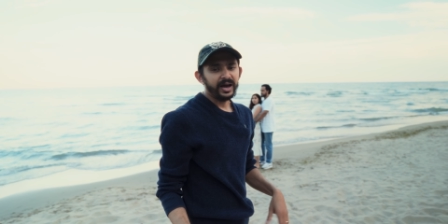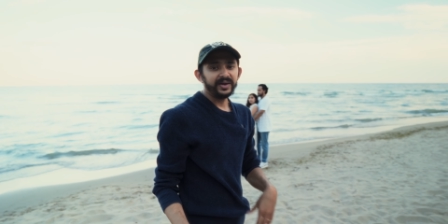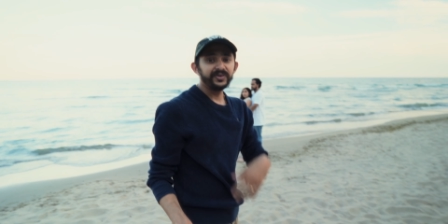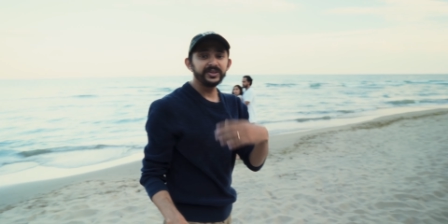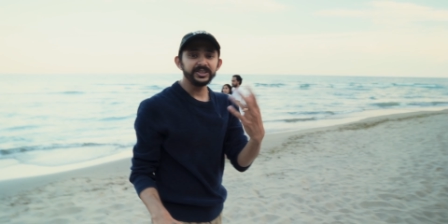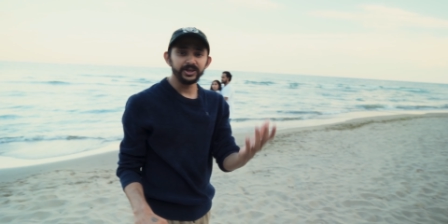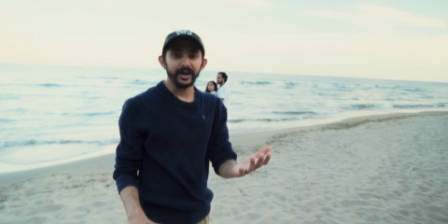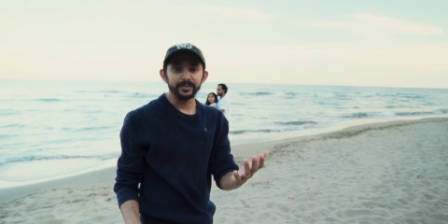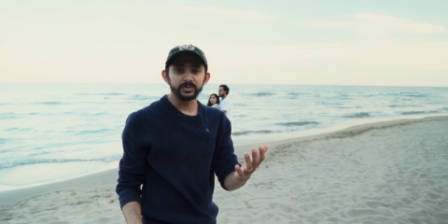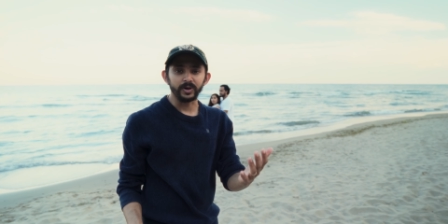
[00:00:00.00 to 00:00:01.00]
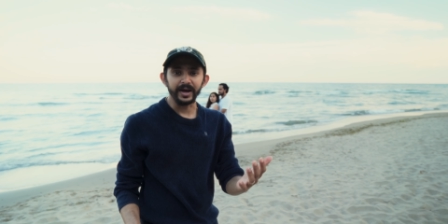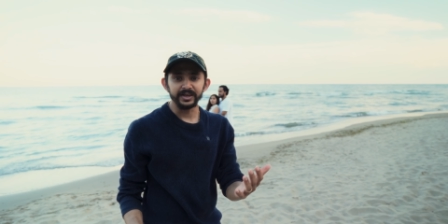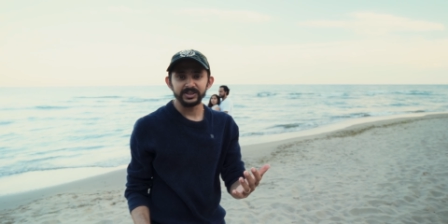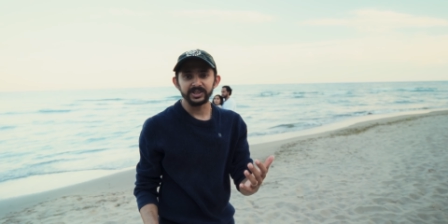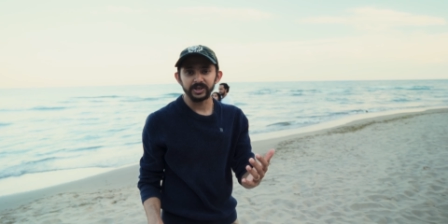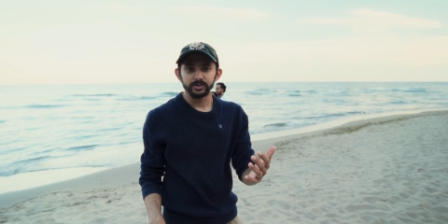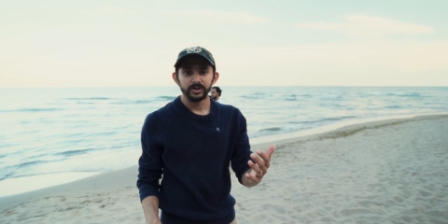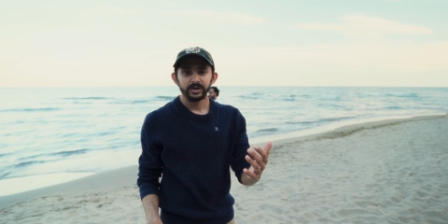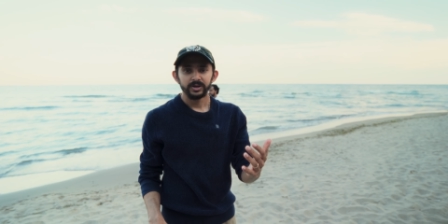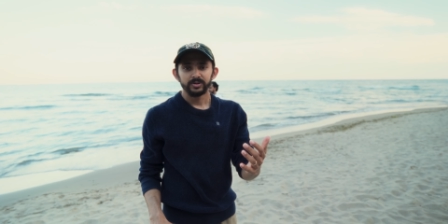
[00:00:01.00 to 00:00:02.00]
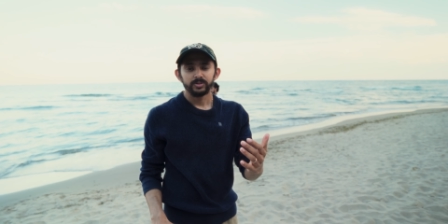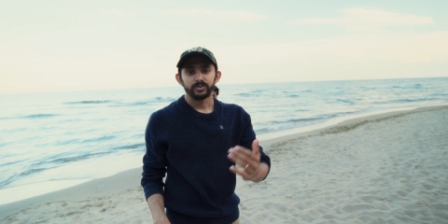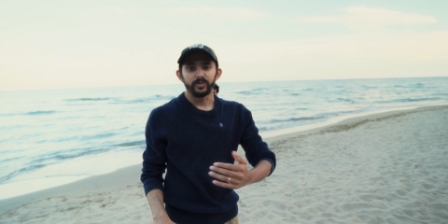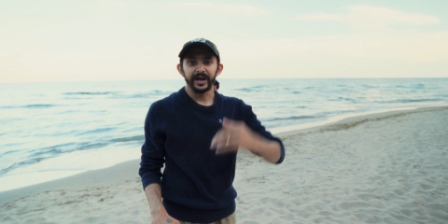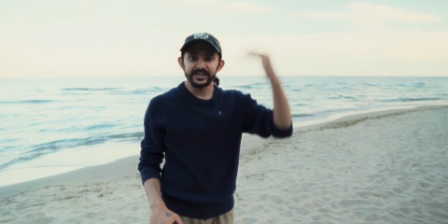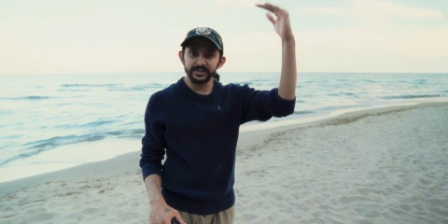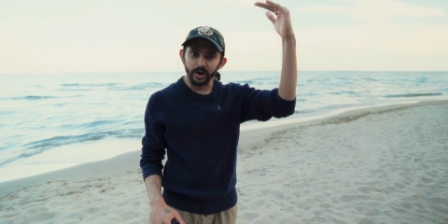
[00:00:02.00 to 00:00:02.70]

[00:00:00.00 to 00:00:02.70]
And for this shot, I'm trying to raise the